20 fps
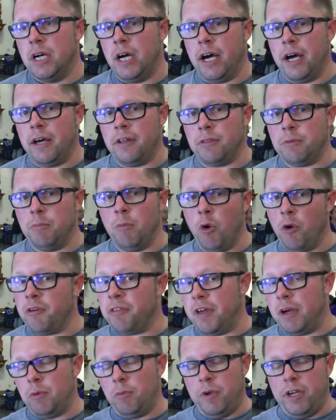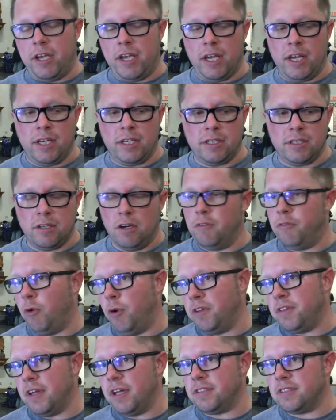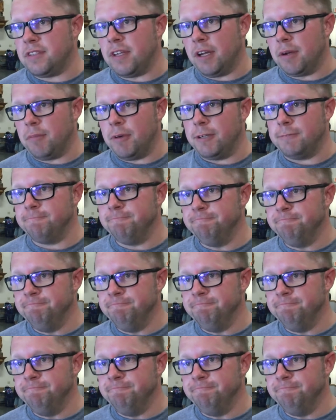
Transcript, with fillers: uh, more that we can avoid that stigma.